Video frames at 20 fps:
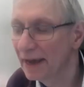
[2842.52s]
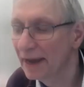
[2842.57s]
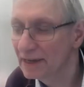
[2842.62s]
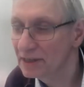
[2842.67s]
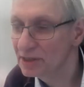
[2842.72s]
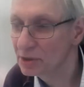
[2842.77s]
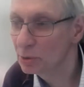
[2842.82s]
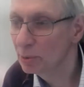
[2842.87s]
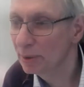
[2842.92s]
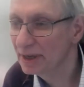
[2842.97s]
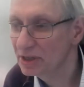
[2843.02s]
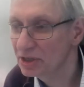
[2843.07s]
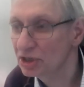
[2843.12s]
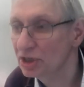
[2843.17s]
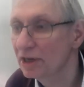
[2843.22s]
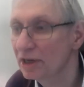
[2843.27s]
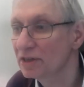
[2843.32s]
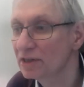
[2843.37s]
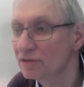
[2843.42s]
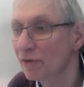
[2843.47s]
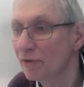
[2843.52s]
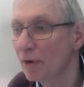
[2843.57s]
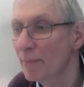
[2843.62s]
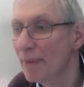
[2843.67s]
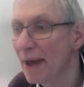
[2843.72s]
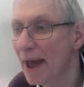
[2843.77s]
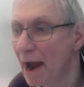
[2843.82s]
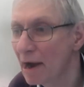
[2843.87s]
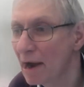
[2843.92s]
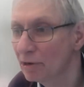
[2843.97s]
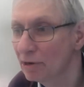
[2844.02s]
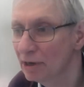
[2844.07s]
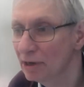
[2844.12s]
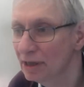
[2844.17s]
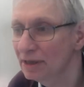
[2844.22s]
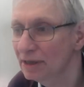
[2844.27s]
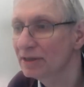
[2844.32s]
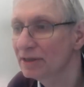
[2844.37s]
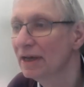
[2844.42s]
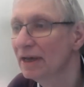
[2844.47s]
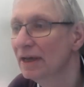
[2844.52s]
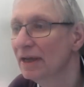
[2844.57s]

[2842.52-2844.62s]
next question is from Harold,